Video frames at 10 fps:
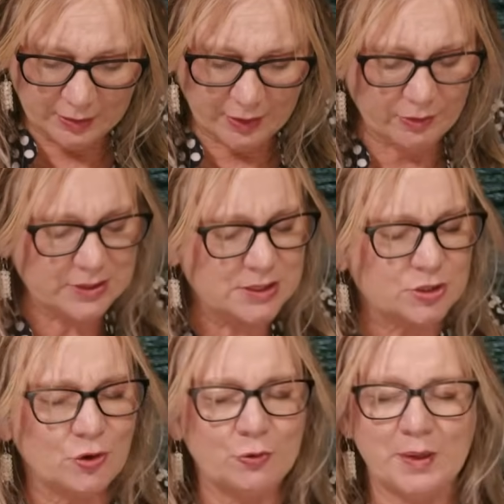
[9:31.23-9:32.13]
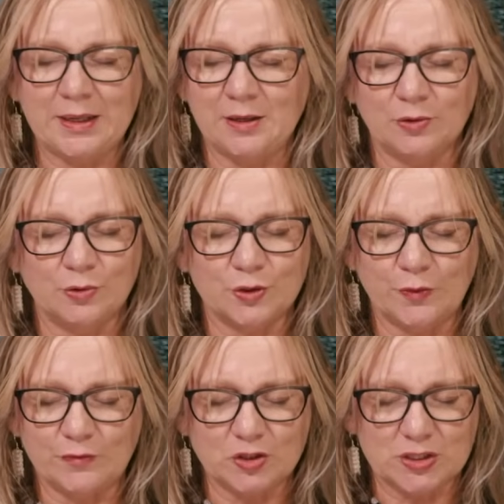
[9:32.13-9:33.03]
There are so many, Lord,
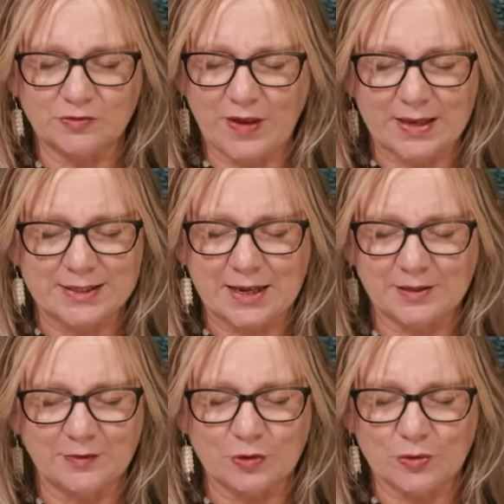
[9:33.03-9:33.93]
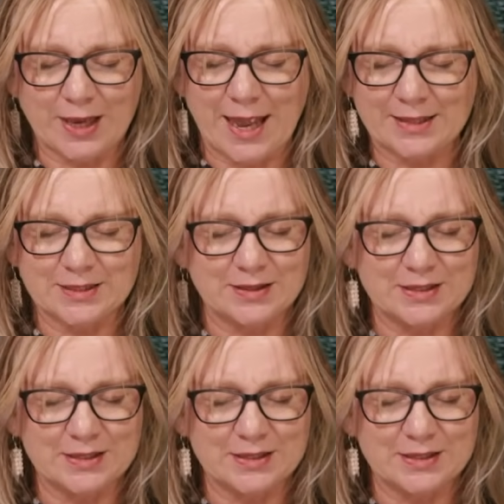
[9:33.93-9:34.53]
who've just found out they've got cancer.